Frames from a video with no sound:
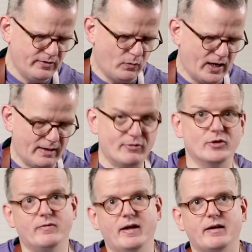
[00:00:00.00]
While I'm
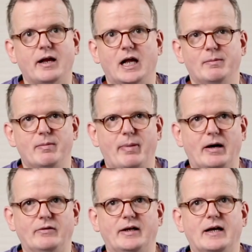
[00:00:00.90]
doing that, I'll be
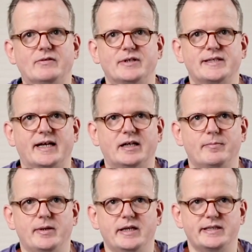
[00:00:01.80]
pounding out the
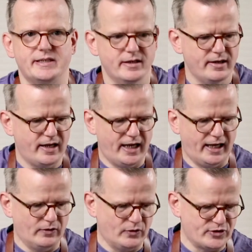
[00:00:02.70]
second piece
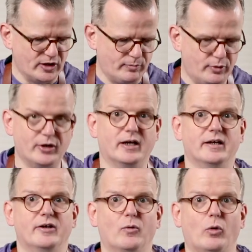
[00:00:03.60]
and also putting it
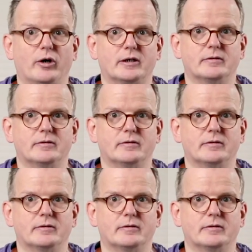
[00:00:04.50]
in the water.